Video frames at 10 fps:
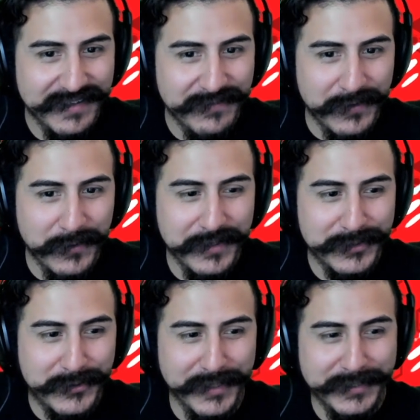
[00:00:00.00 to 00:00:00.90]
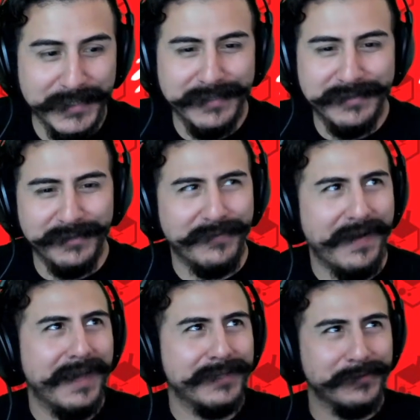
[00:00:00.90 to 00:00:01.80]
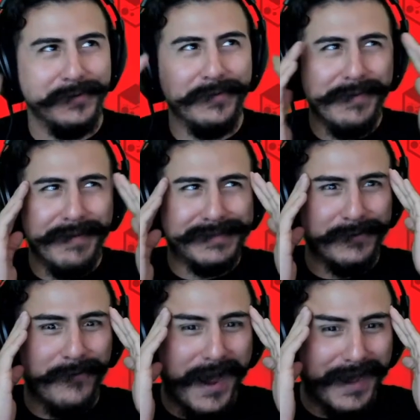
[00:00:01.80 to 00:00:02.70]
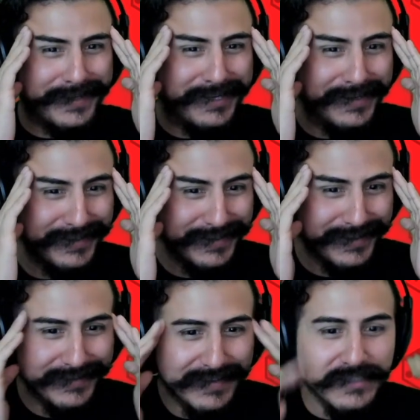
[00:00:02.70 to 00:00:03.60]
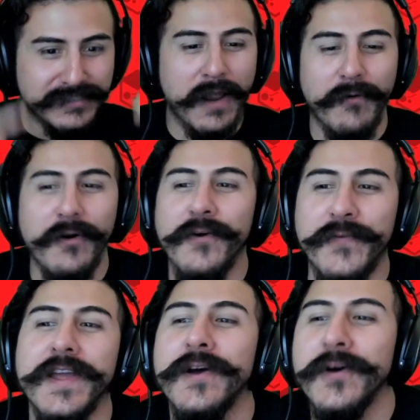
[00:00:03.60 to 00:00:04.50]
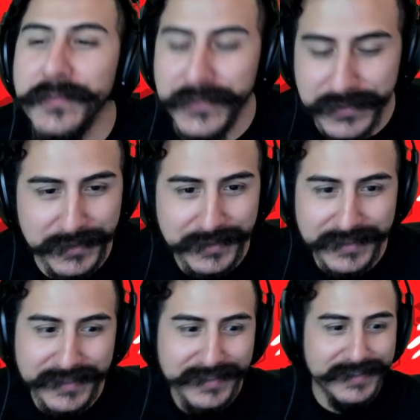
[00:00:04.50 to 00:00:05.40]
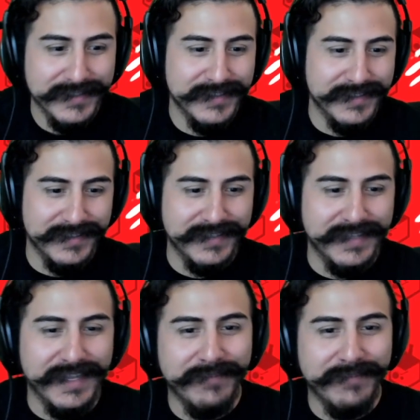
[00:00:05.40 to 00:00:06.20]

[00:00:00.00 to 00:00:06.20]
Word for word: Viewer discretion is advised. What are we about to watch? Terror Films. If